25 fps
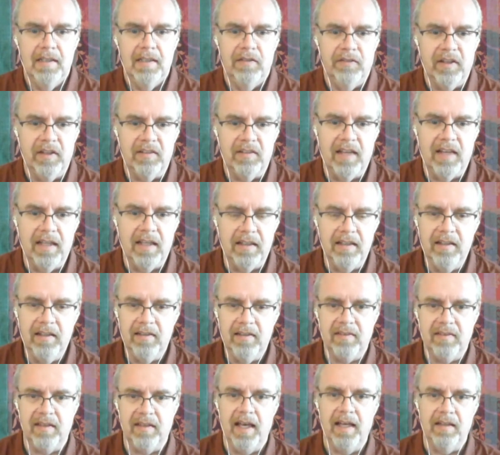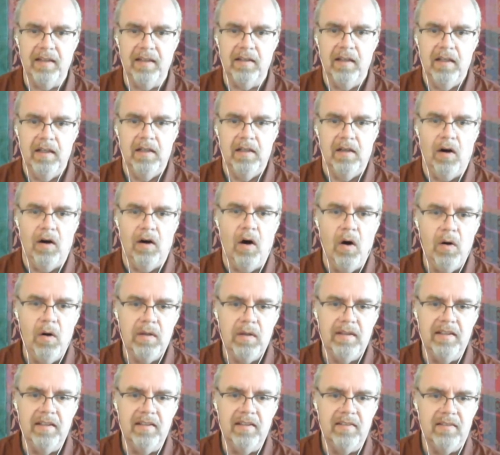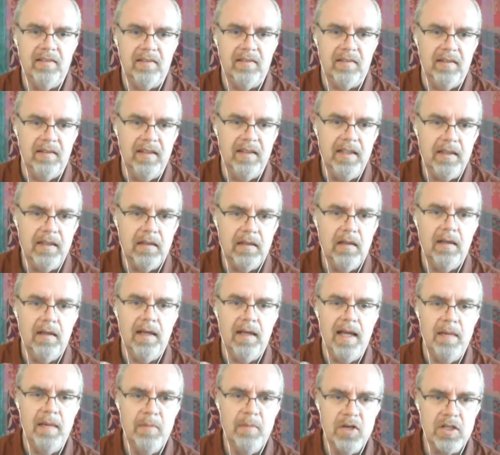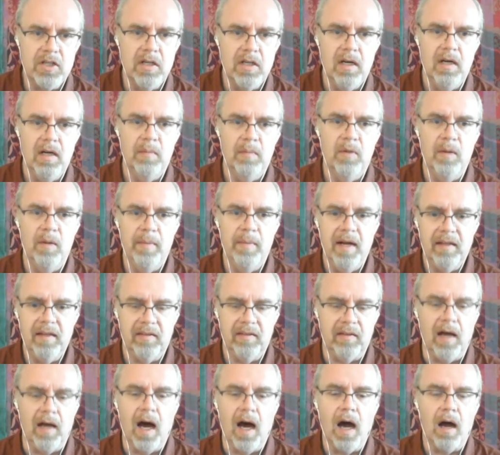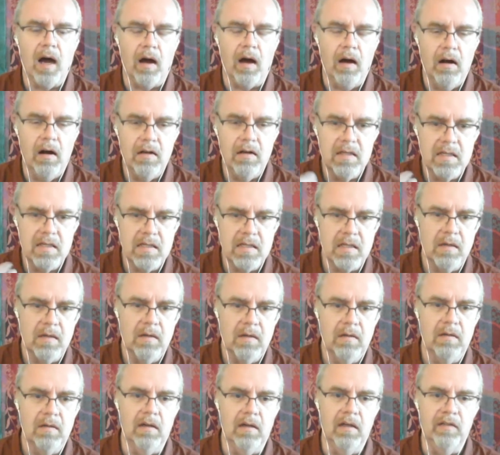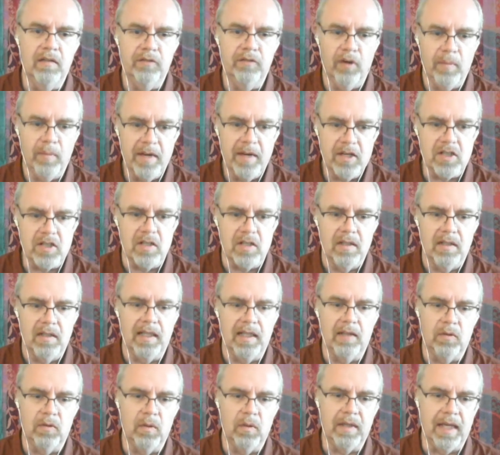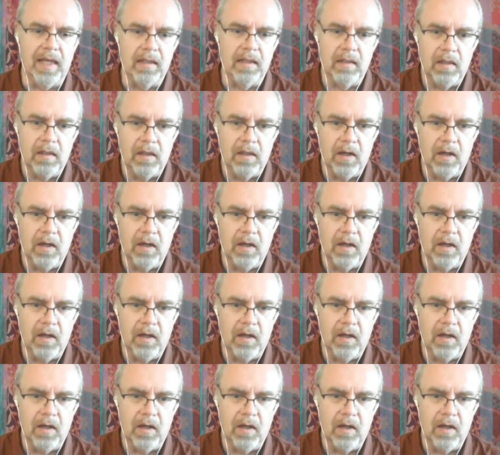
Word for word: things like this. And all these little emotional moments are also information that you can